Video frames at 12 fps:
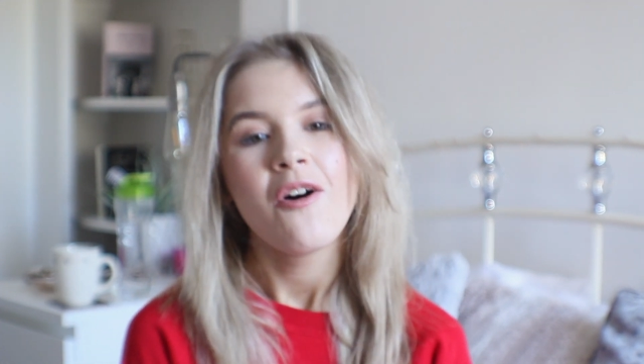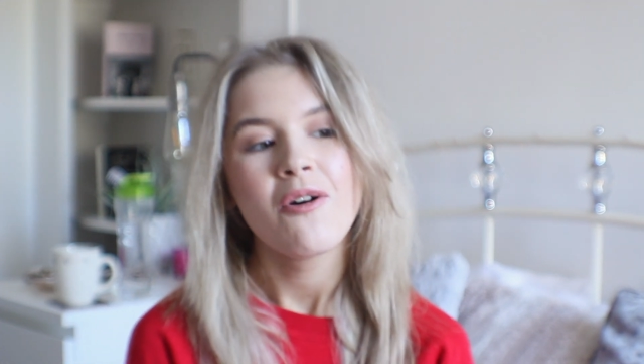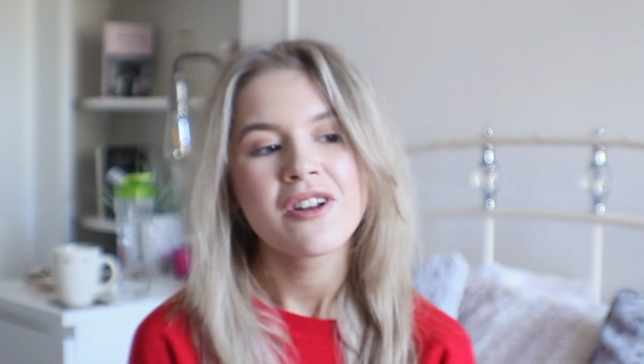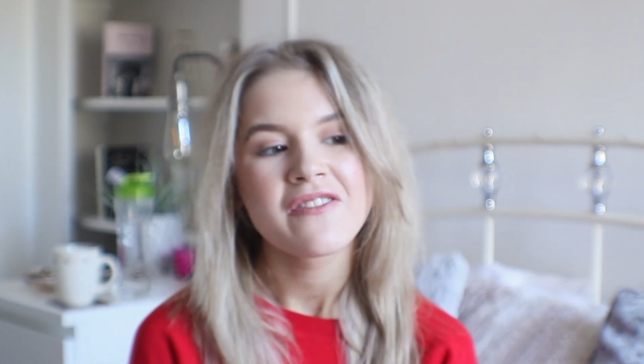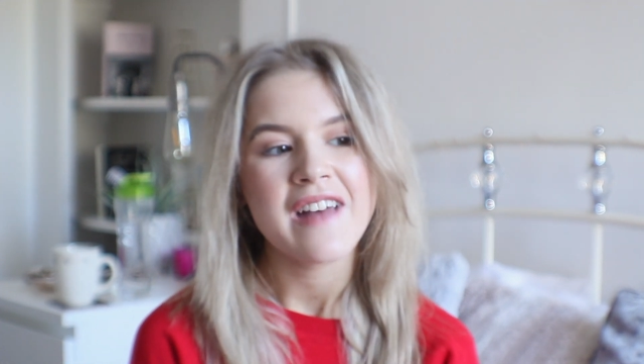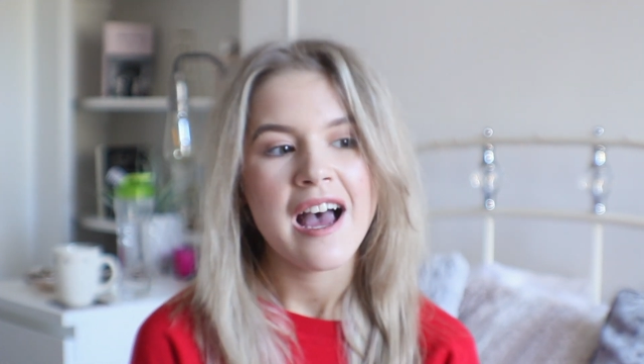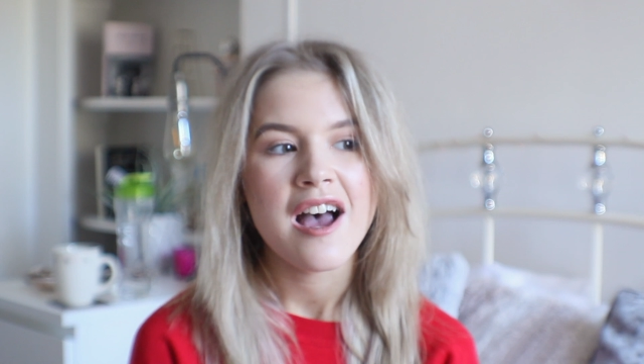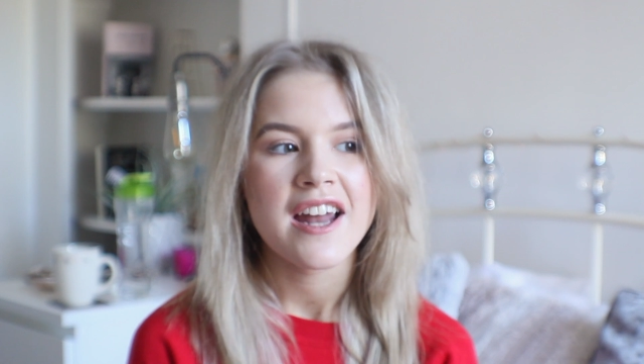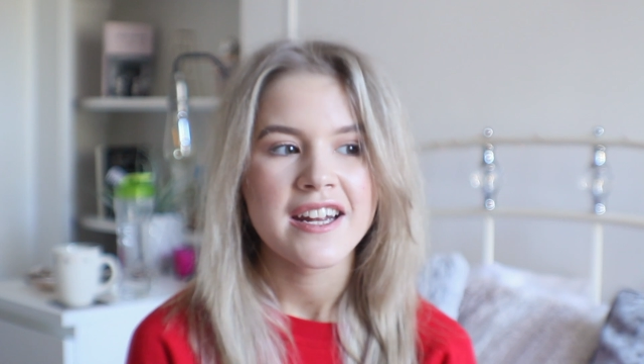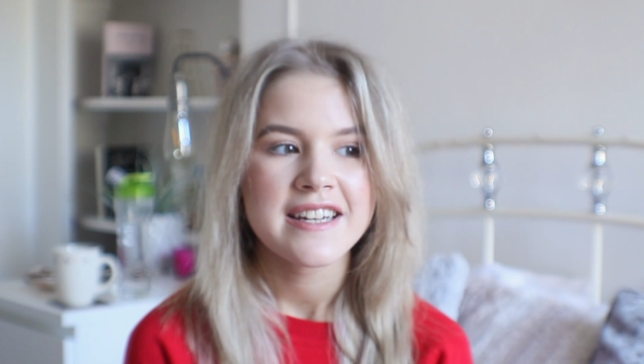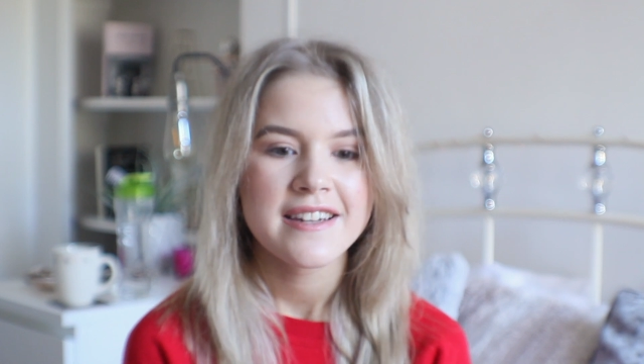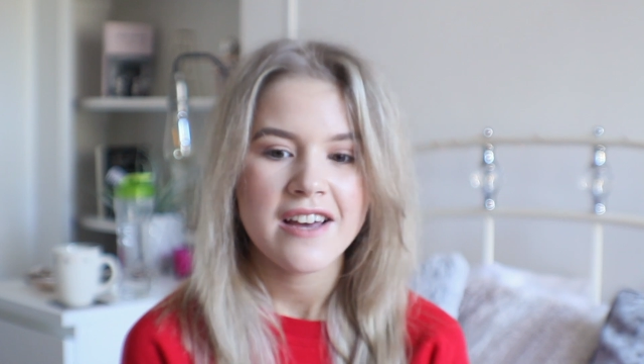all of that,
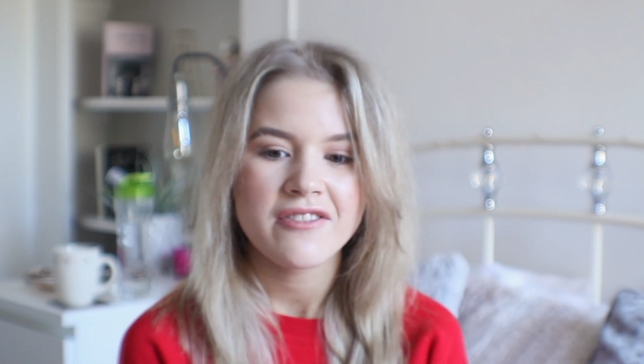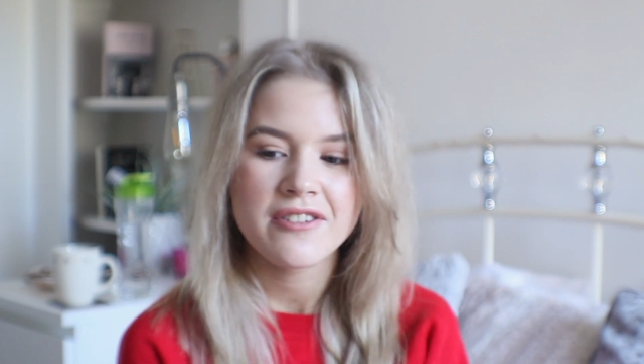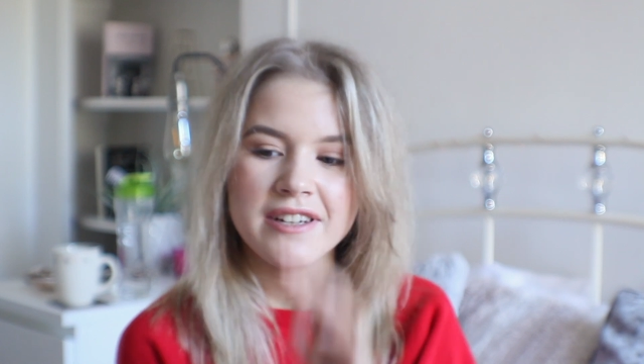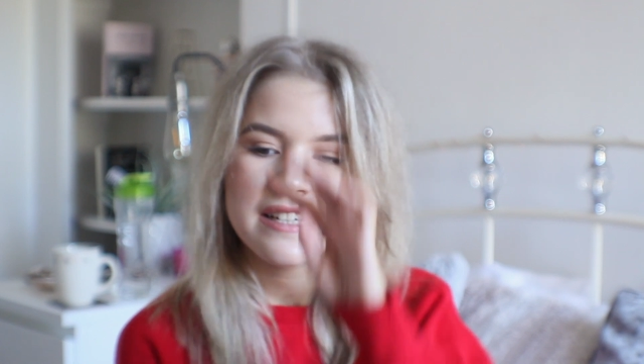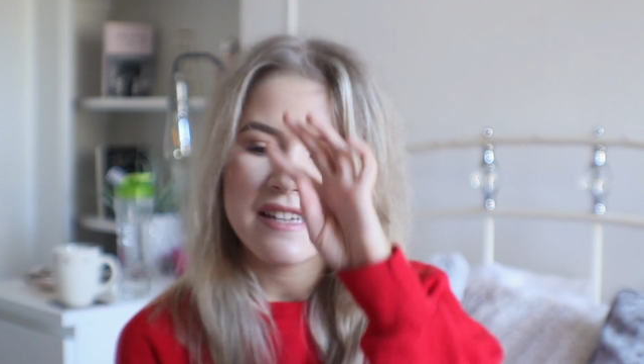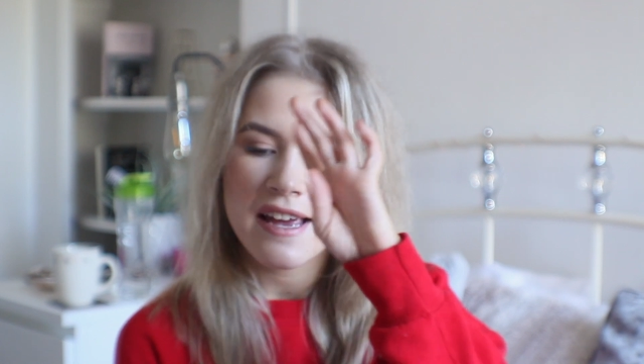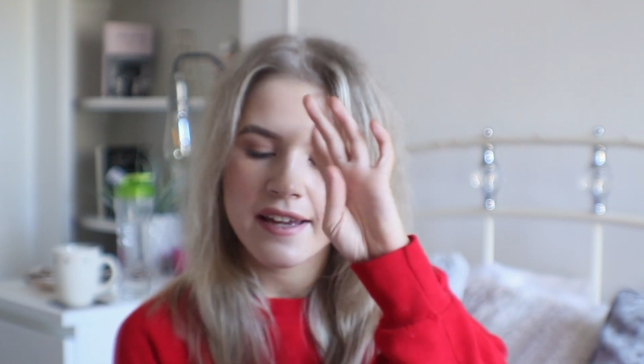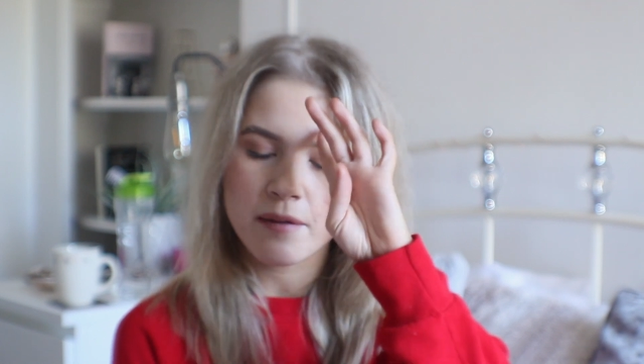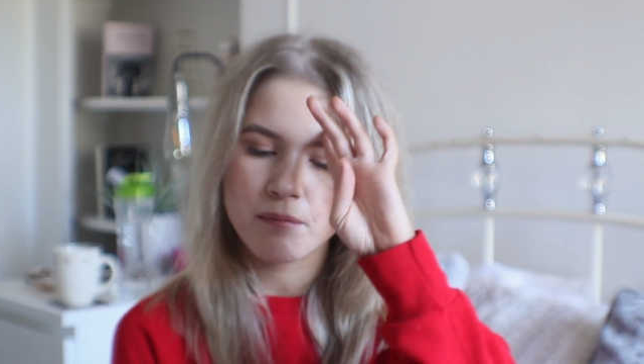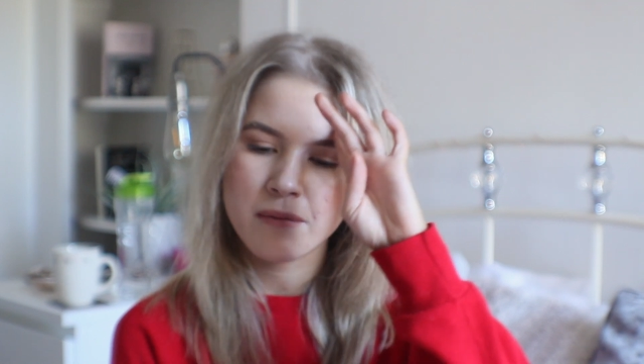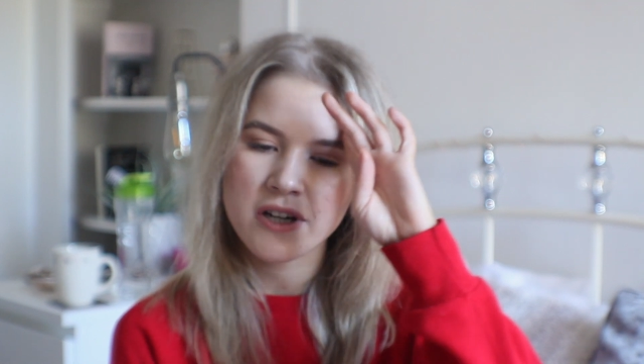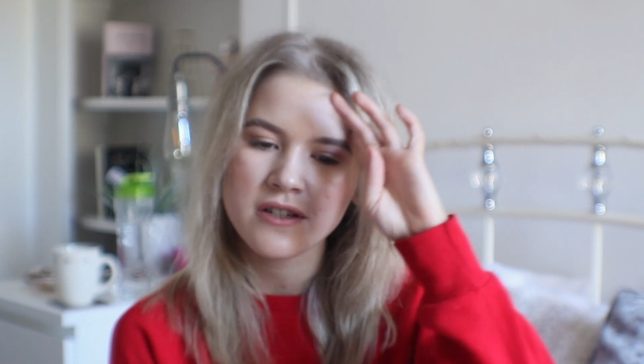and I never really take
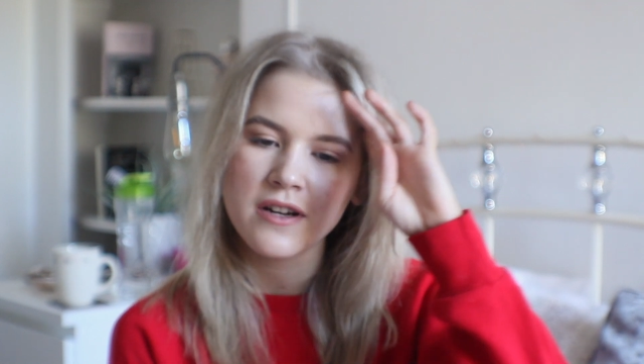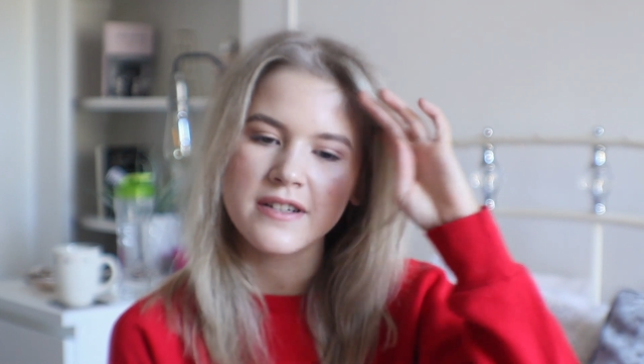much